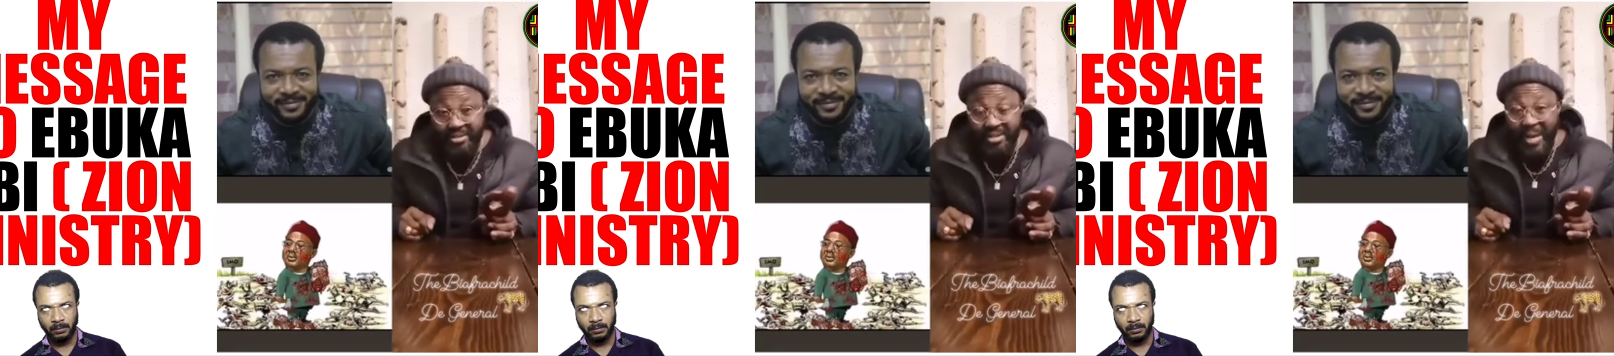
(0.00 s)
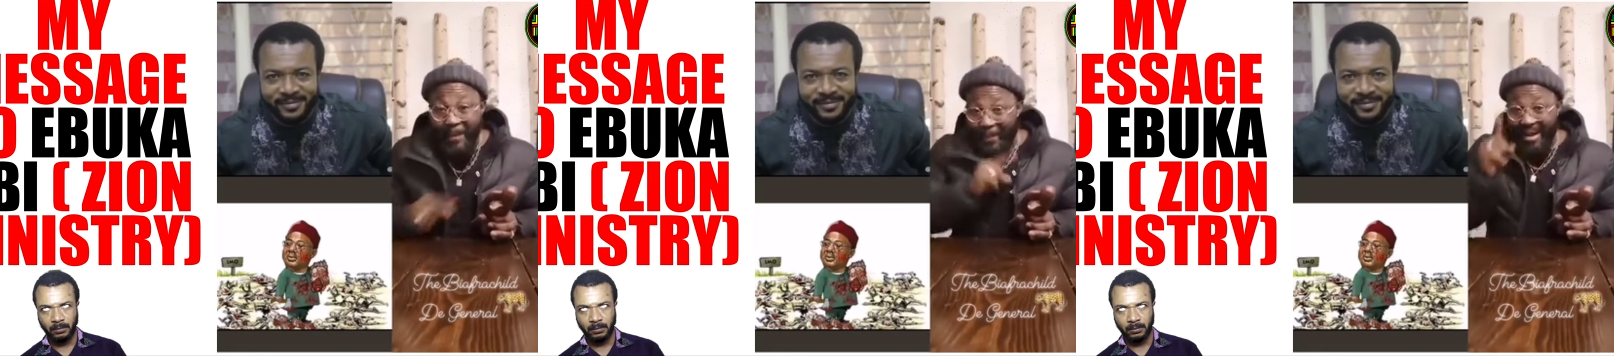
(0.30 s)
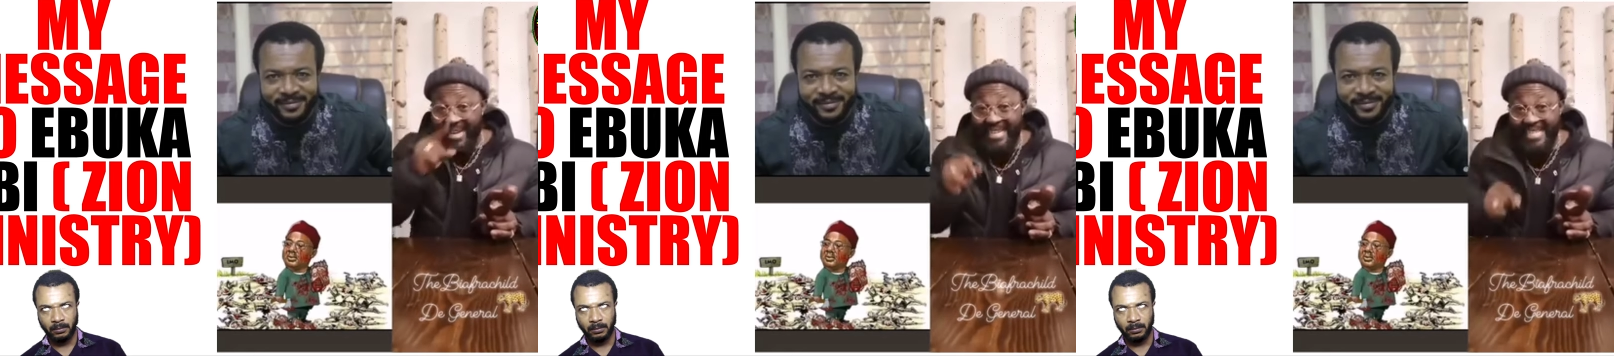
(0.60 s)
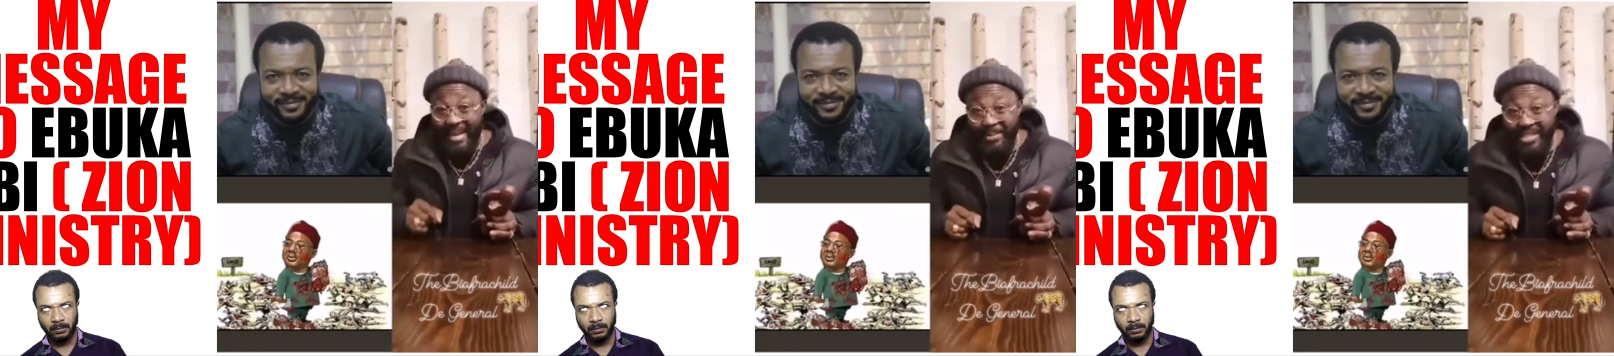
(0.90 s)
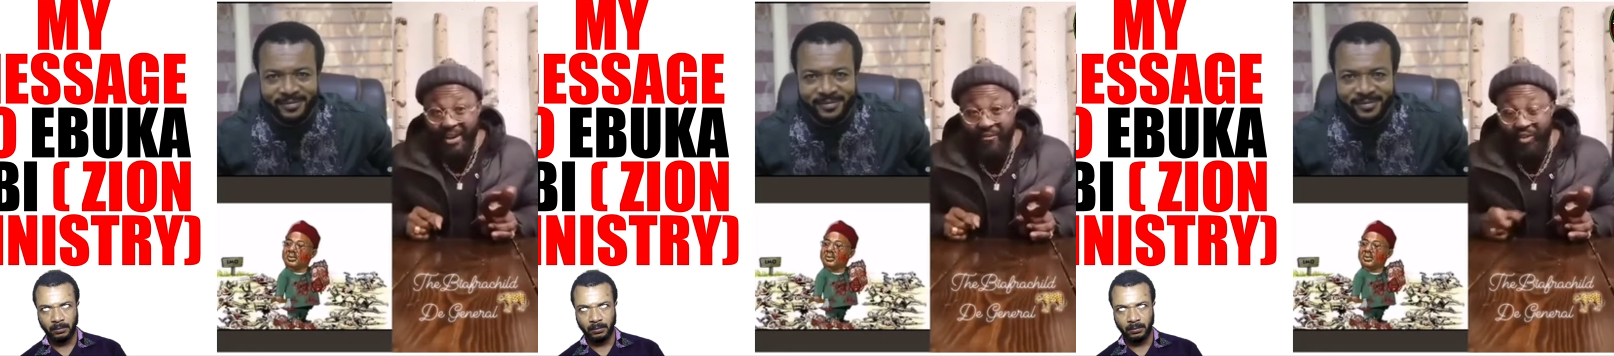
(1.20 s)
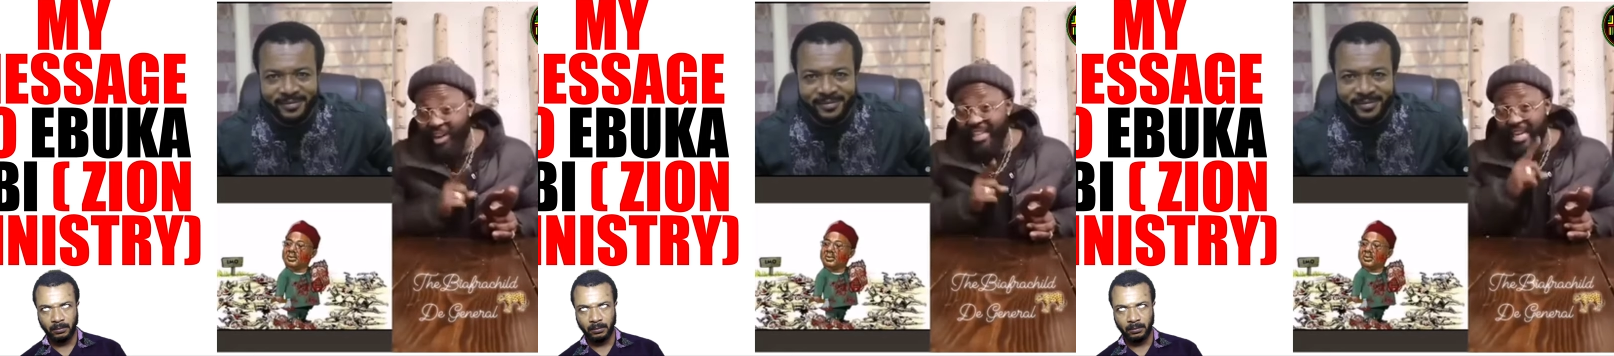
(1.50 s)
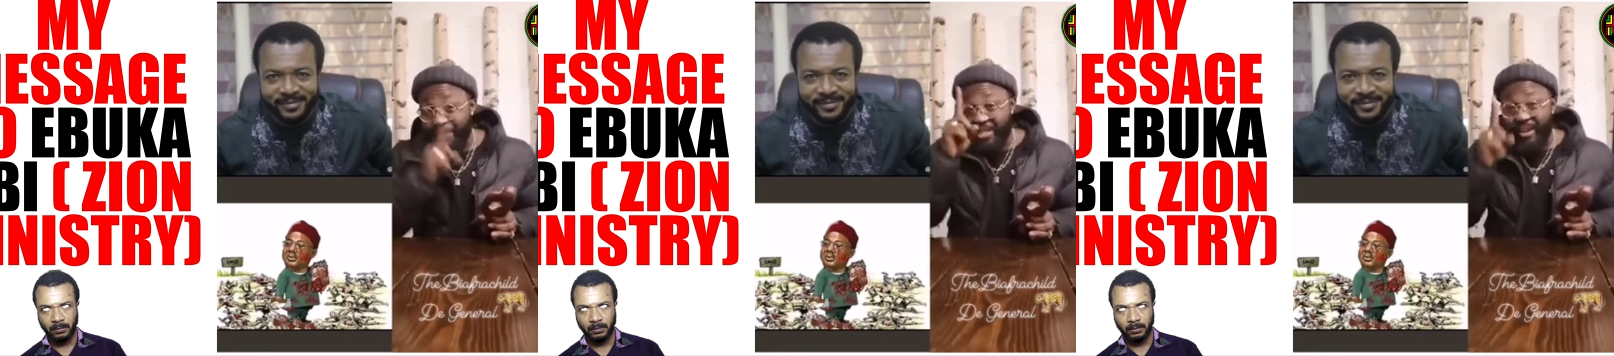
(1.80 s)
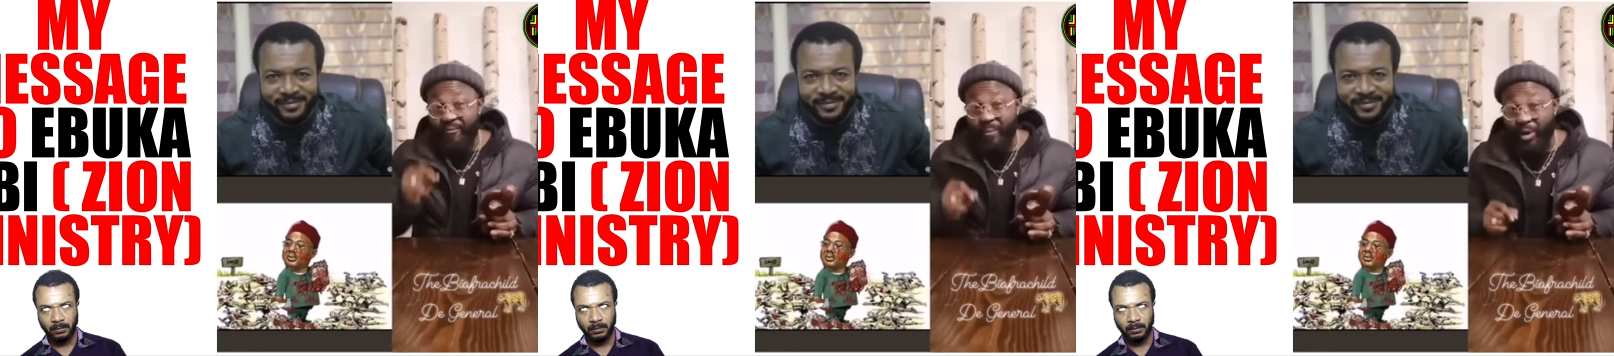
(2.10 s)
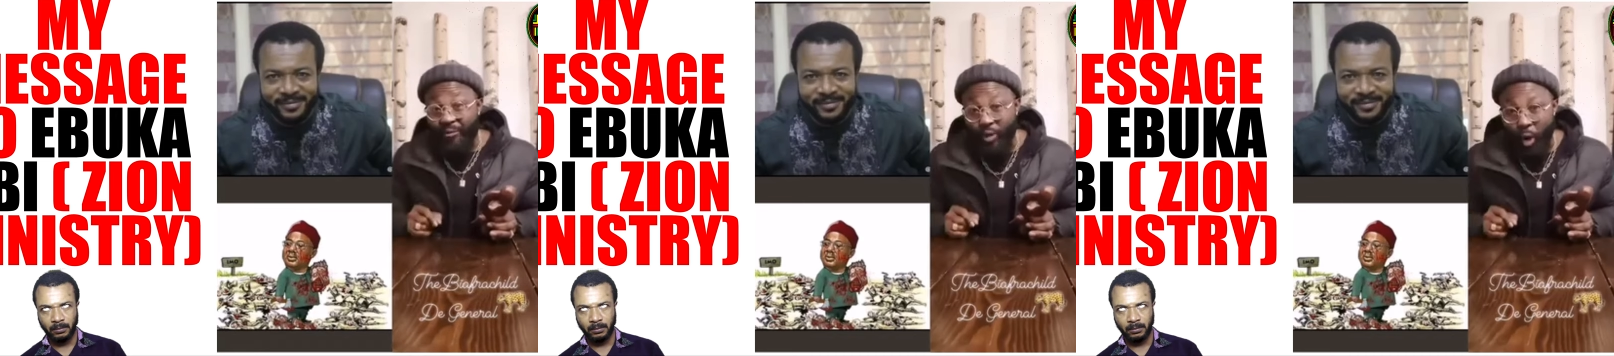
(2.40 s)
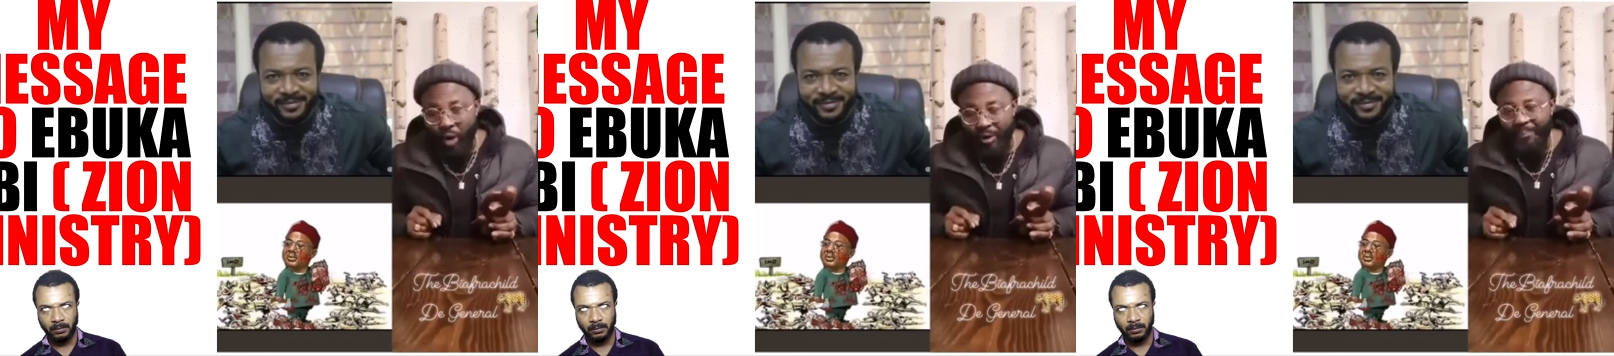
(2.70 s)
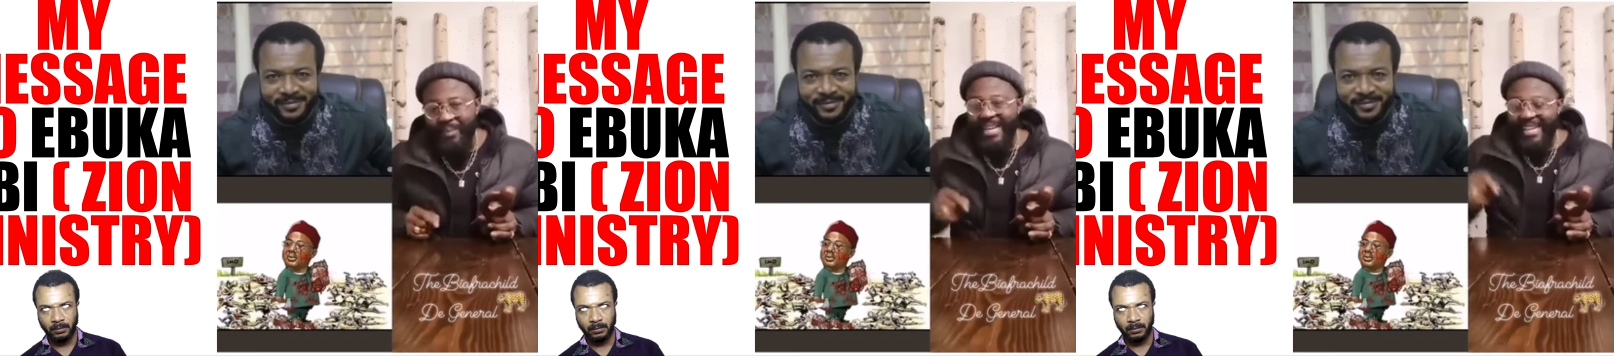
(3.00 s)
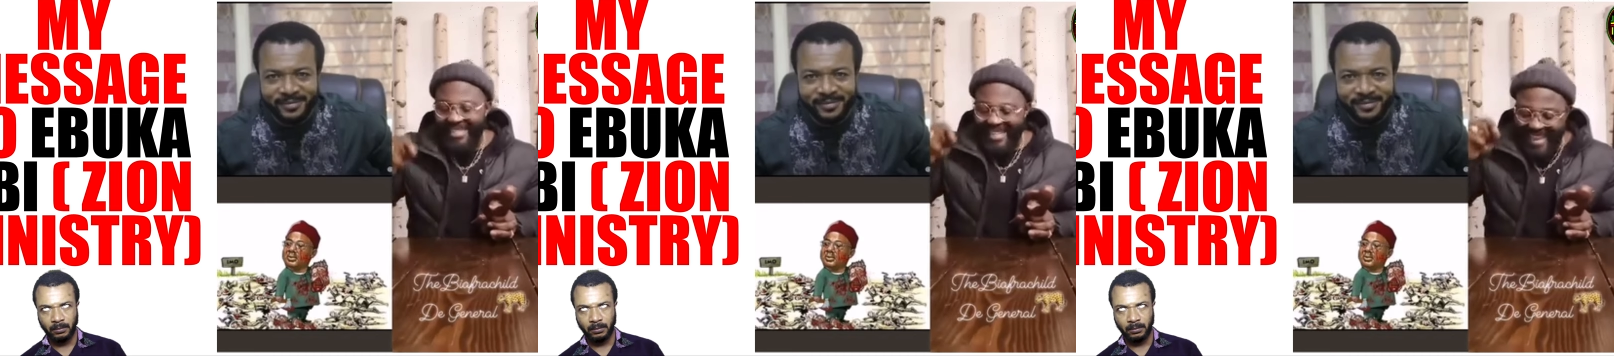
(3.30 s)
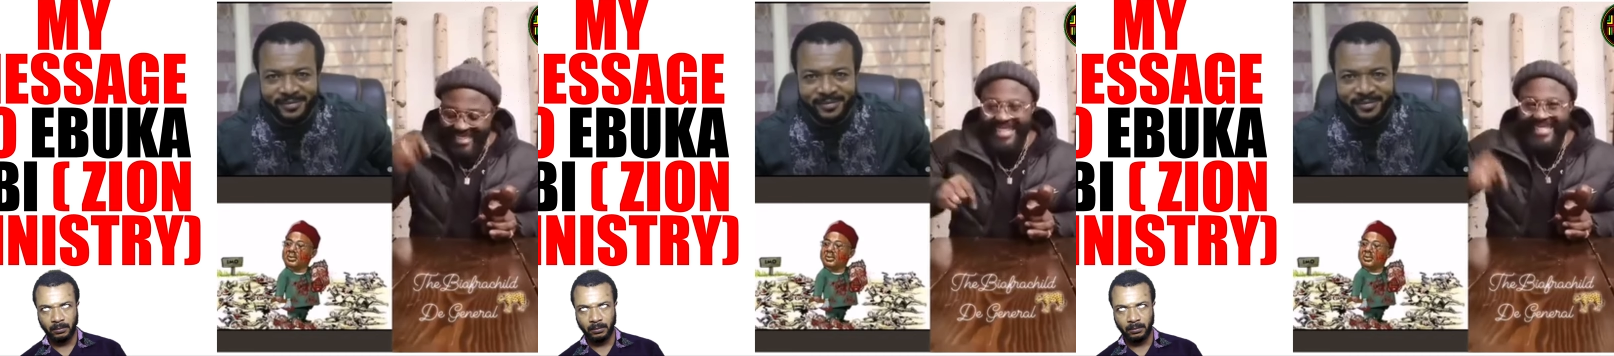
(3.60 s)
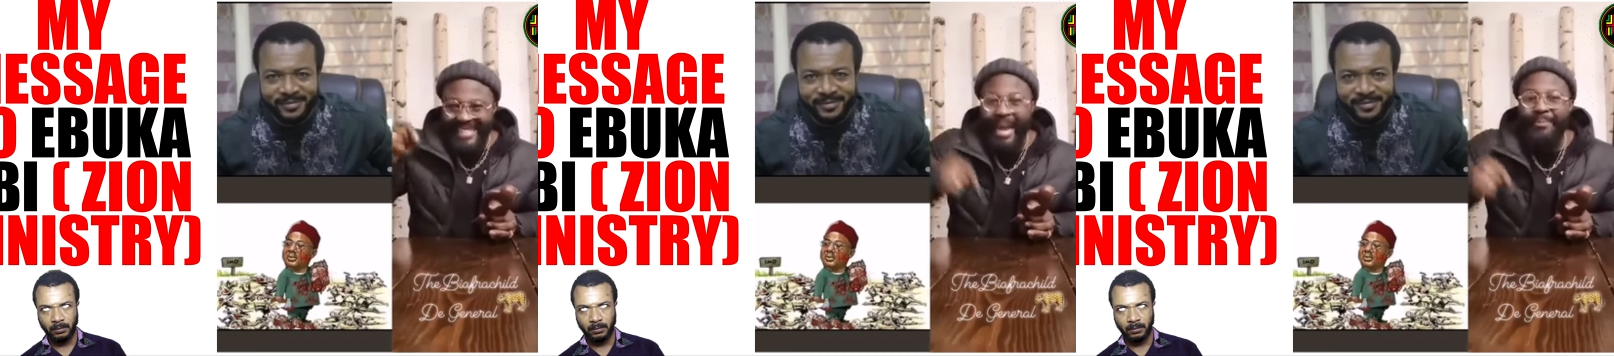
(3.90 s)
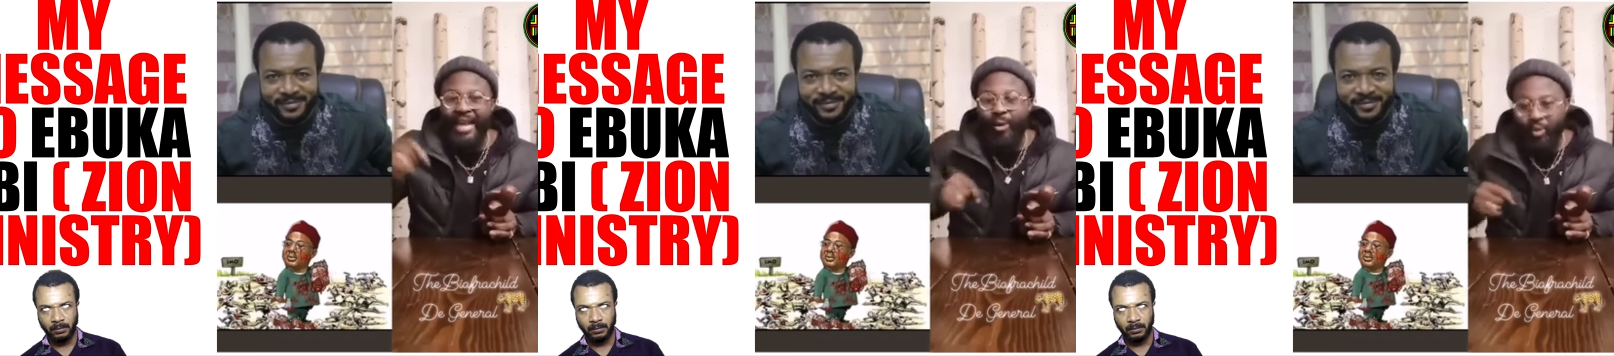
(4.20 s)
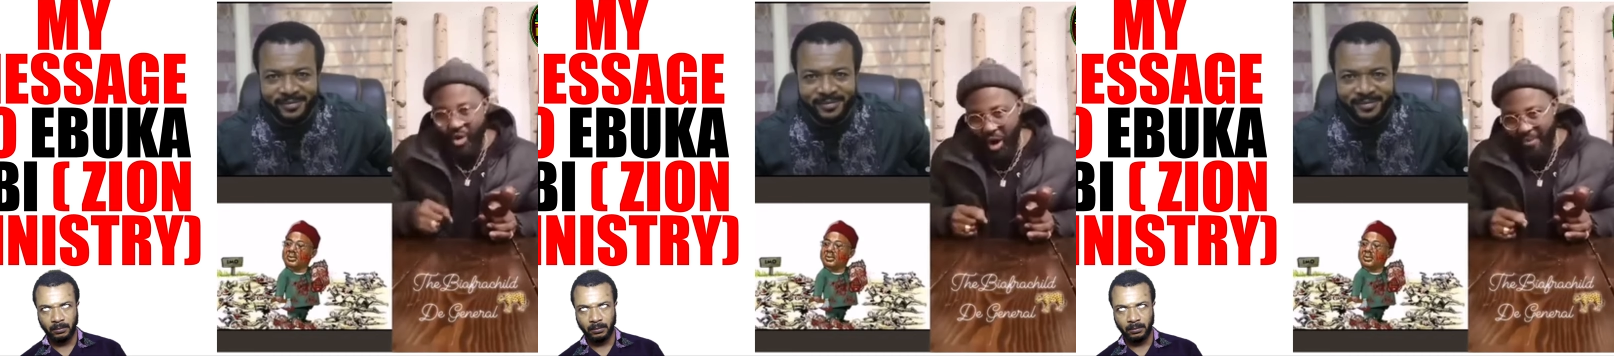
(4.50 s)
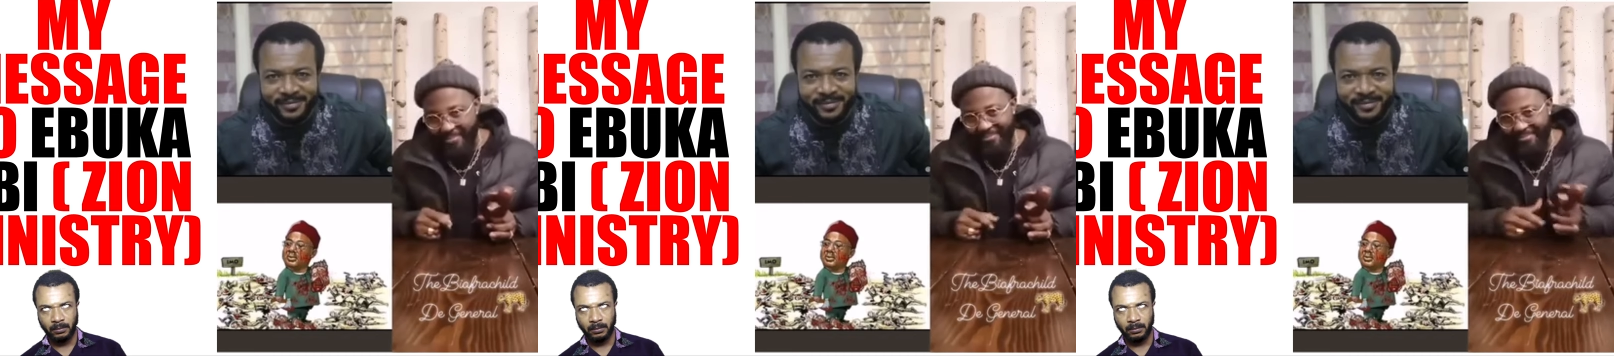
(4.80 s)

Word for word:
Speaker 1: parading themselves, calling themselves man of dog. There is a time that will come.